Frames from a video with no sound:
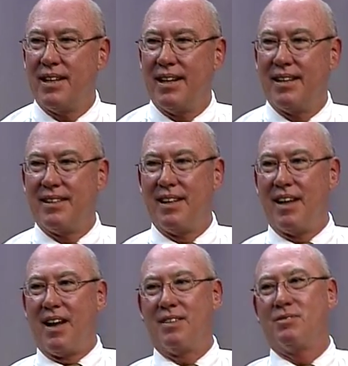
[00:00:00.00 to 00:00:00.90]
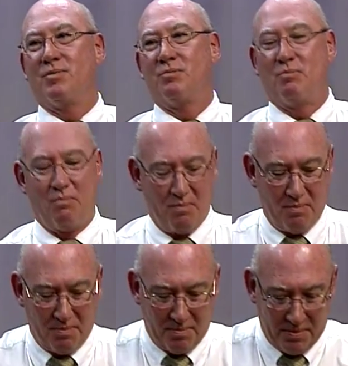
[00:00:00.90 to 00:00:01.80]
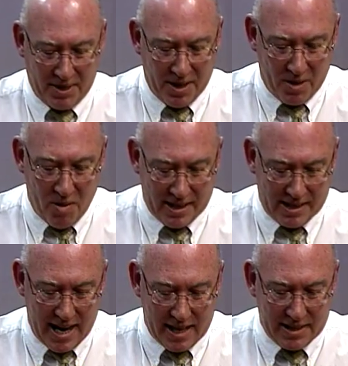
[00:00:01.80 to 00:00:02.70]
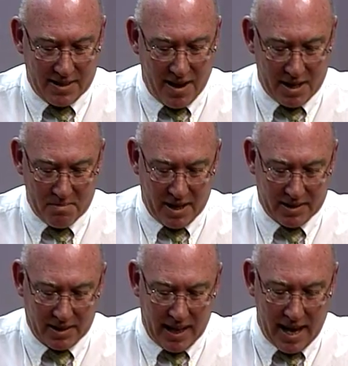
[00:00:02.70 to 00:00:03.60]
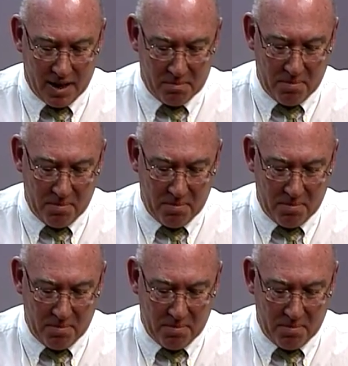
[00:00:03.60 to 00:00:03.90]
and I'll get quite sad to talk about the latter.